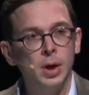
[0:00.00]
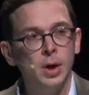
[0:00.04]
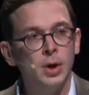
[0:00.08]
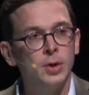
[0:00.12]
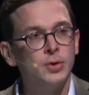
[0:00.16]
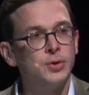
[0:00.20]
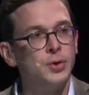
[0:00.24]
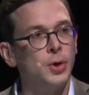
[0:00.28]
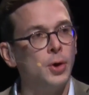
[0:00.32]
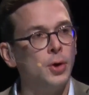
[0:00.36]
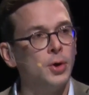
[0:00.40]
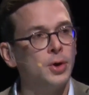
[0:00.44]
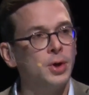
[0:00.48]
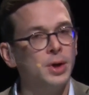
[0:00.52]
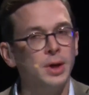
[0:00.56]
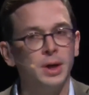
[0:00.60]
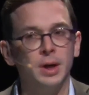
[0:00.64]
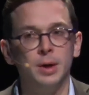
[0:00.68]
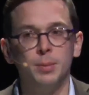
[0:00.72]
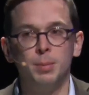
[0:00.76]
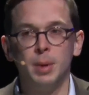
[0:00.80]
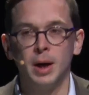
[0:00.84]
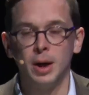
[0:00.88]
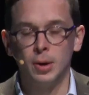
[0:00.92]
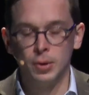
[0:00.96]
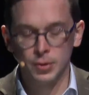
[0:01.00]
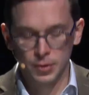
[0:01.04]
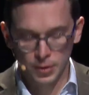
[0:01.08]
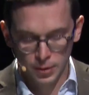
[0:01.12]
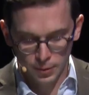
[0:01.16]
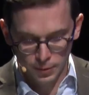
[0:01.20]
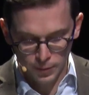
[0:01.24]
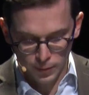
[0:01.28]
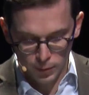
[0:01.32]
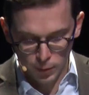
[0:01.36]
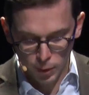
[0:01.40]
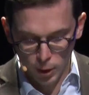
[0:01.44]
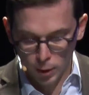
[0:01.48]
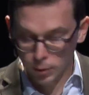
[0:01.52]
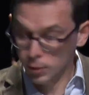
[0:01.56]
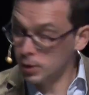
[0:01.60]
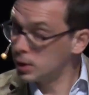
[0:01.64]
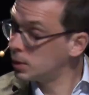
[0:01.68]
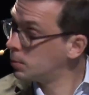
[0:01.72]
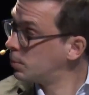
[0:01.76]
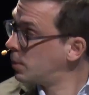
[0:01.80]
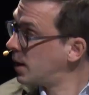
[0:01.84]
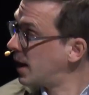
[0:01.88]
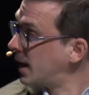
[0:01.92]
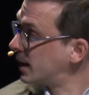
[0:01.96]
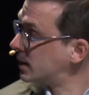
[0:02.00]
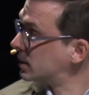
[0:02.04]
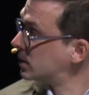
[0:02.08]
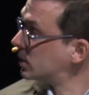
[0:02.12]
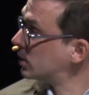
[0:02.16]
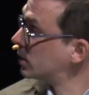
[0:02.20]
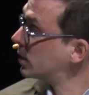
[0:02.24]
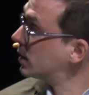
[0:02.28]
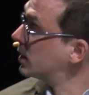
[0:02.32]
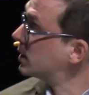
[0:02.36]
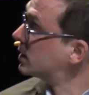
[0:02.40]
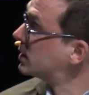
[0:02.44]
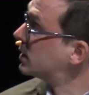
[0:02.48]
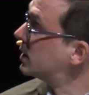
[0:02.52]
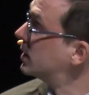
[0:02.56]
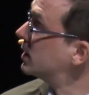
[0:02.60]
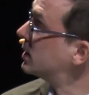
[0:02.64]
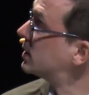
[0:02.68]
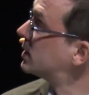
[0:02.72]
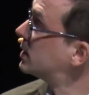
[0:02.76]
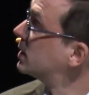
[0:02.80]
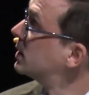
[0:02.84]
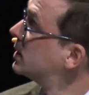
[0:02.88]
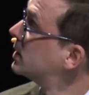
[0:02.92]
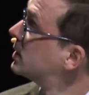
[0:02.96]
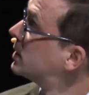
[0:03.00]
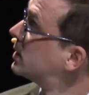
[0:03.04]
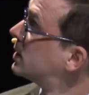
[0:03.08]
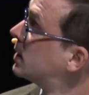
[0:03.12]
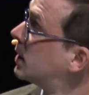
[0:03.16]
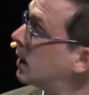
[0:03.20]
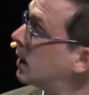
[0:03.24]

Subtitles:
talking about the floral pattern, as this is